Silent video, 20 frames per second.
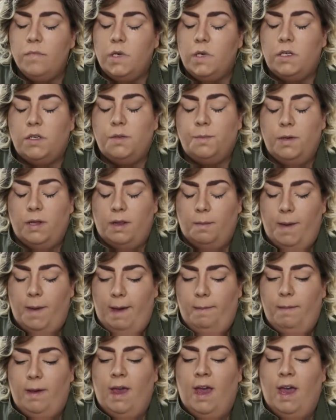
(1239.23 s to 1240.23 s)
to put the
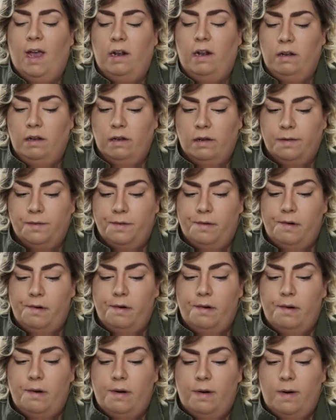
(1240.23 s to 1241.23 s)
baby in,
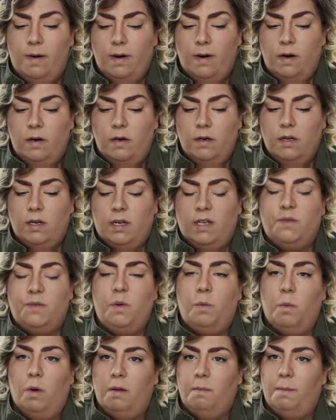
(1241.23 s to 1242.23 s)
because
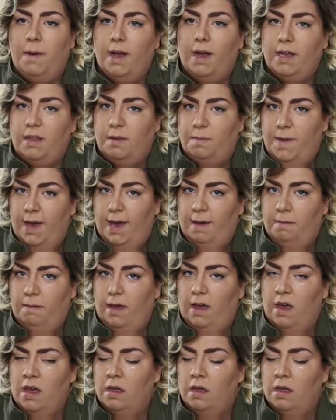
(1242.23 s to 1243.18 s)
we want to bury the baby.